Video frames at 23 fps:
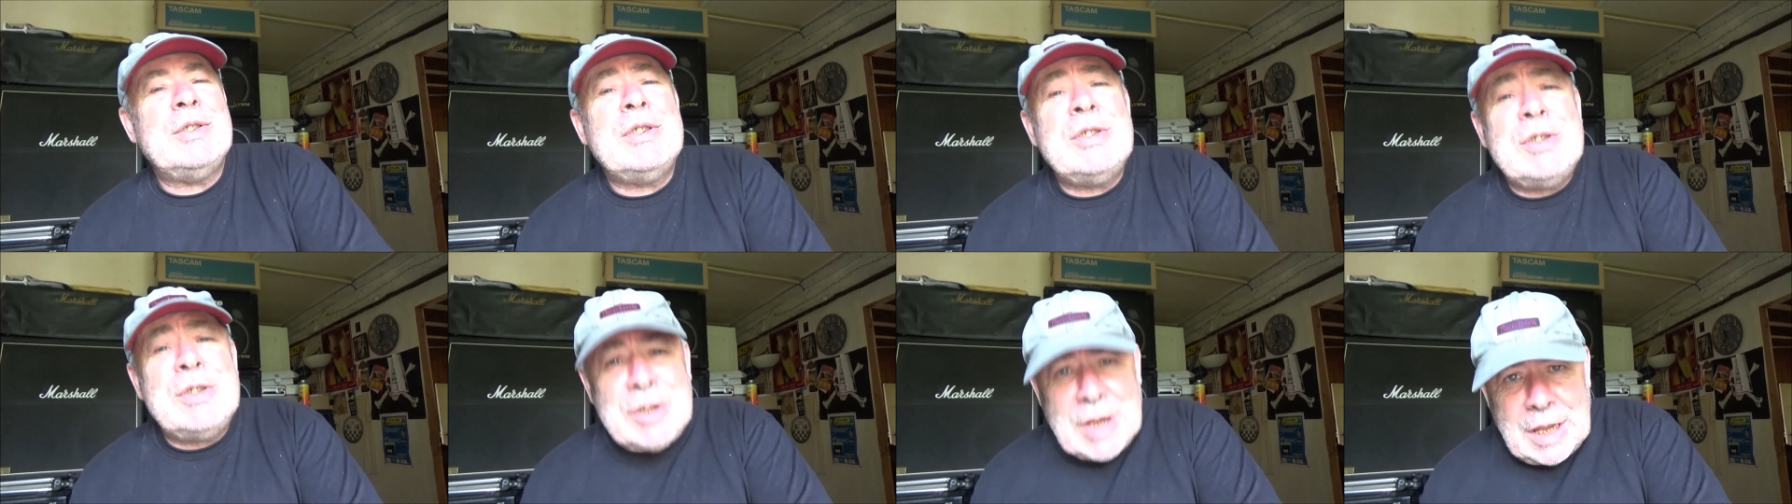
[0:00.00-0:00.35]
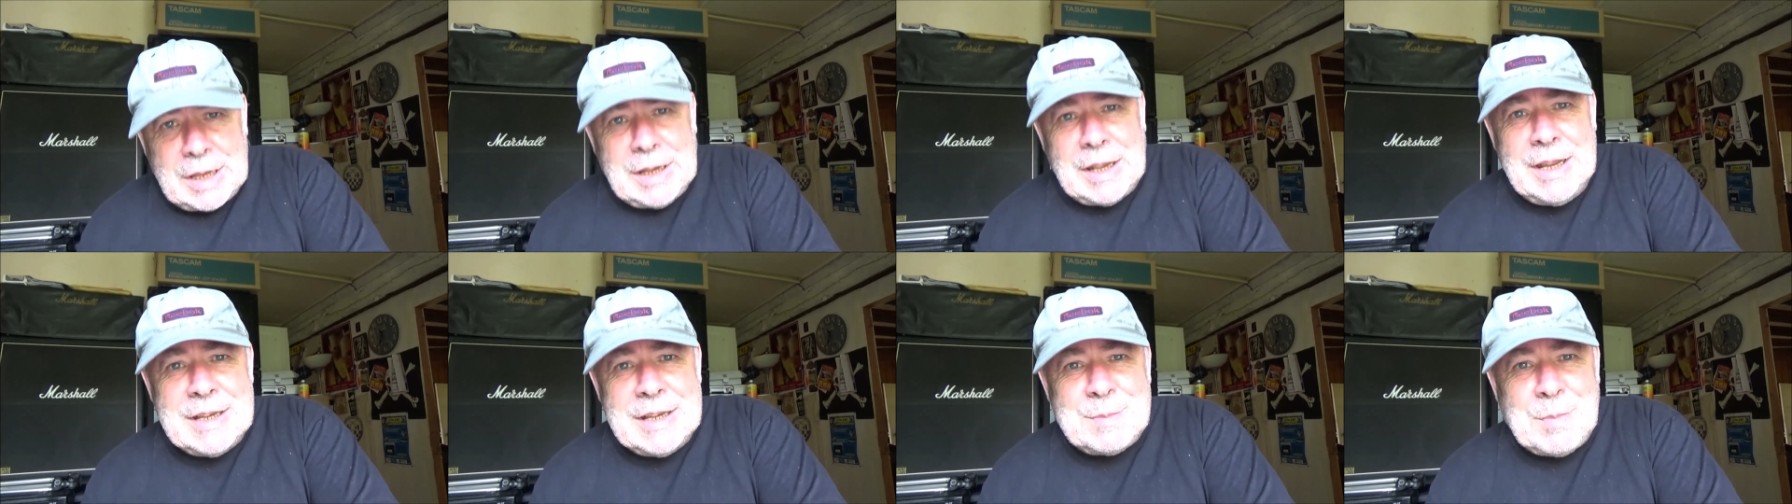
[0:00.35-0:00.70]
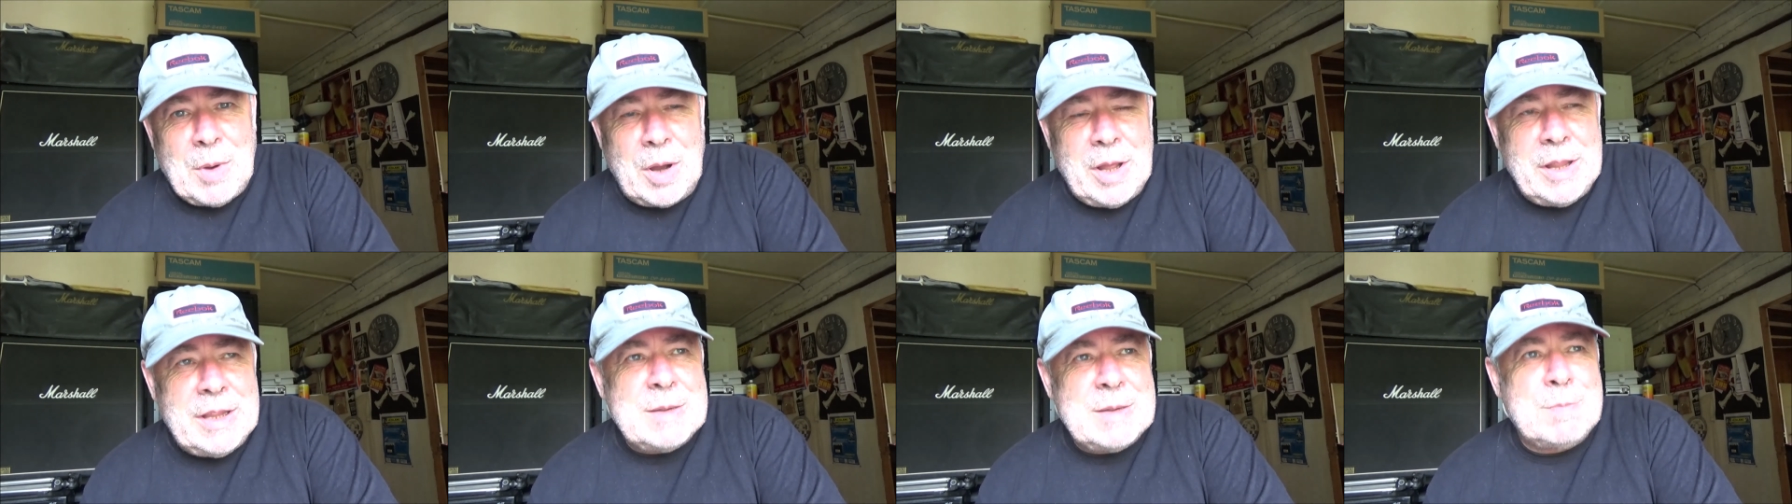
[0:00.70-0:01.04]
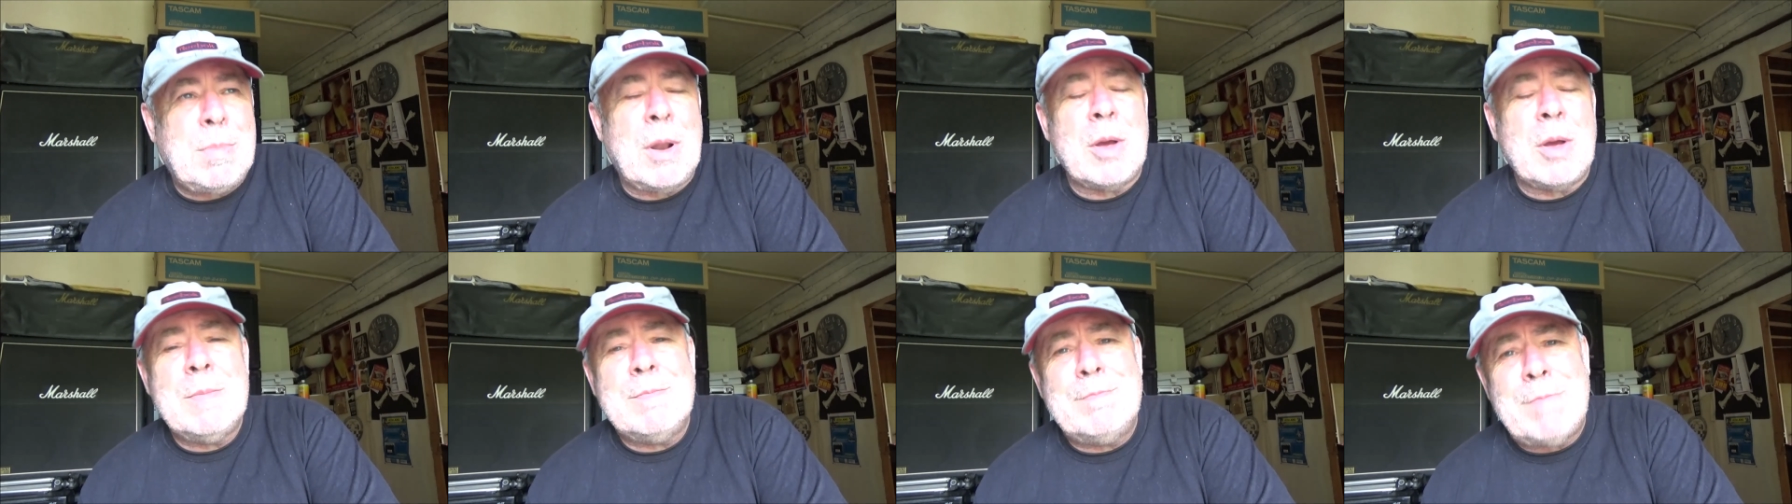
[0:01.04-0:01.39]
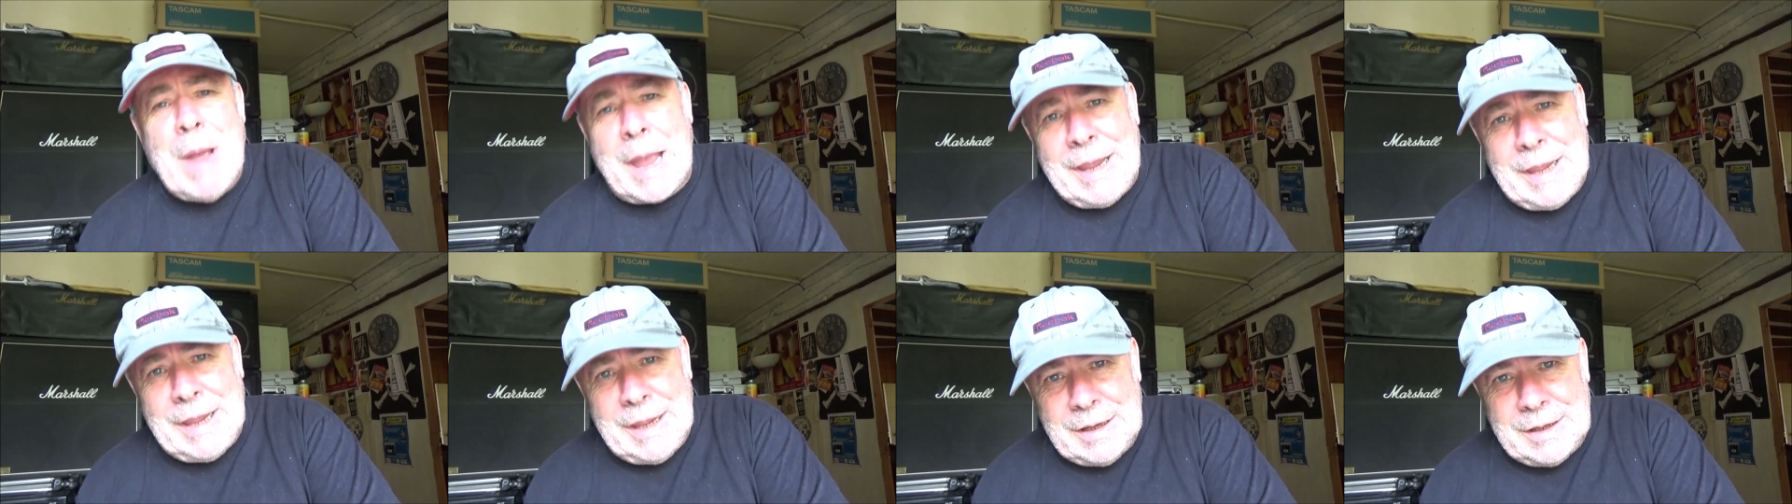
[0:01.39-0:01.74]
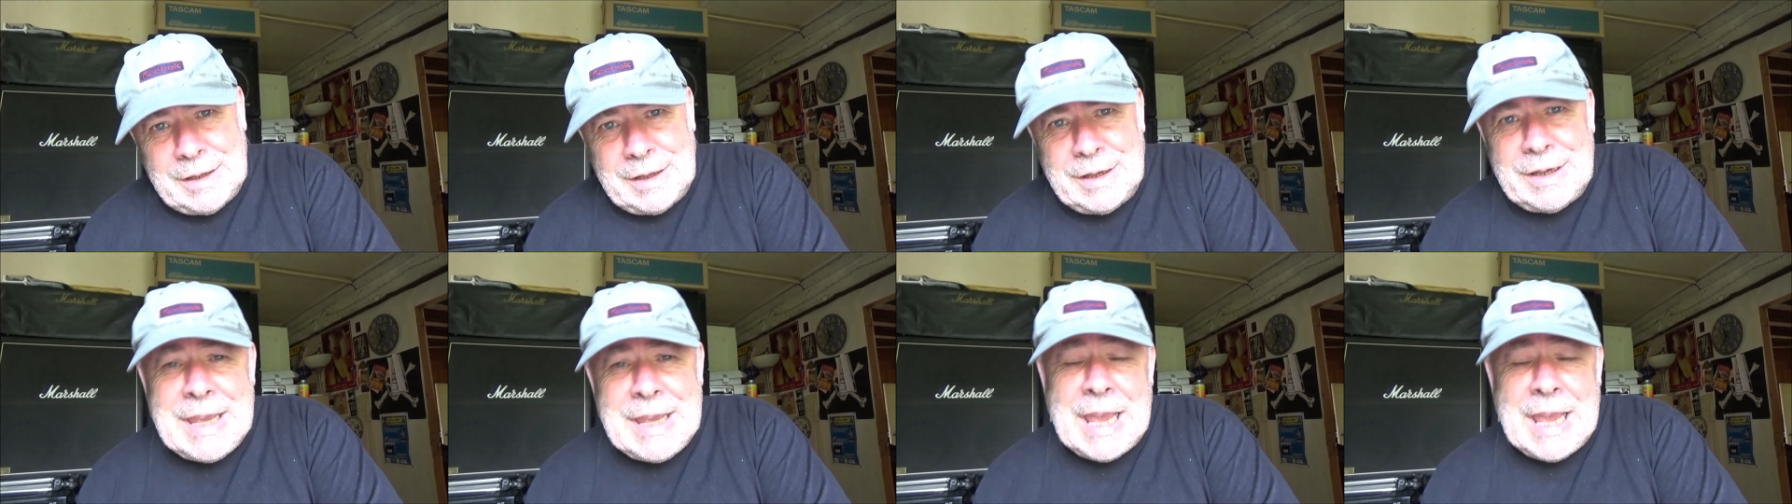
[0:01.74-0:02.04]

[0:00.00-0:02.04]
shitless by this bloke banging and